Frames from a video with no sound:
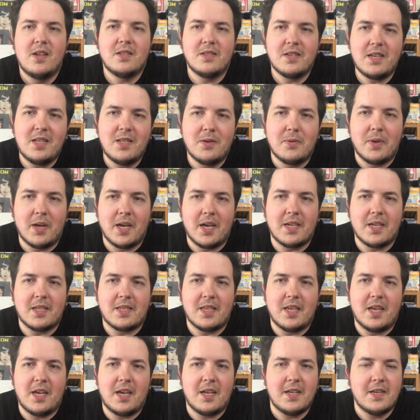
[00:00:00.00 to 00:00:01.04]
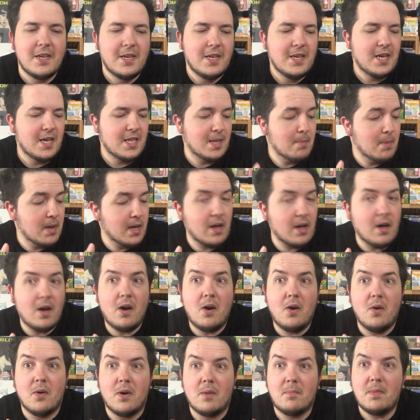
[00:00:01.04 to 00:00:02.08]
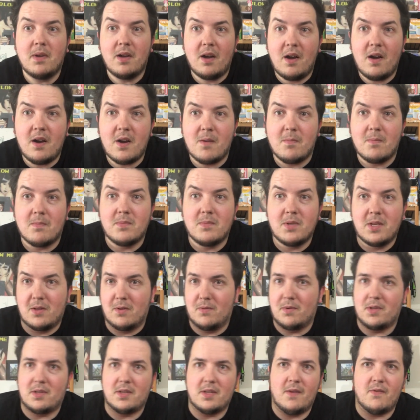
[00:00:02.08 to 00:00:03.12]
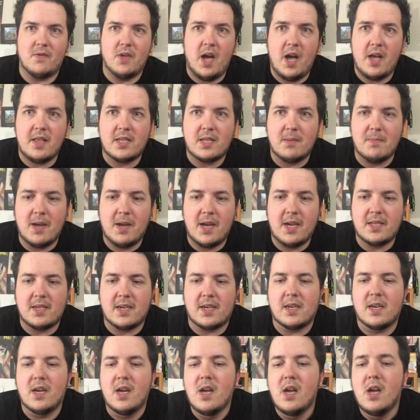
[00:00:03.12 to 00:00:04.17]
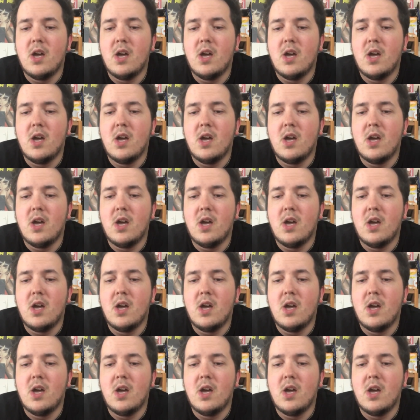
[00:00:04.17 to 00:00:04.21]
Lilu has that. And I'm like, oh, on my arm, Lilu doesn't have that. That's amazing.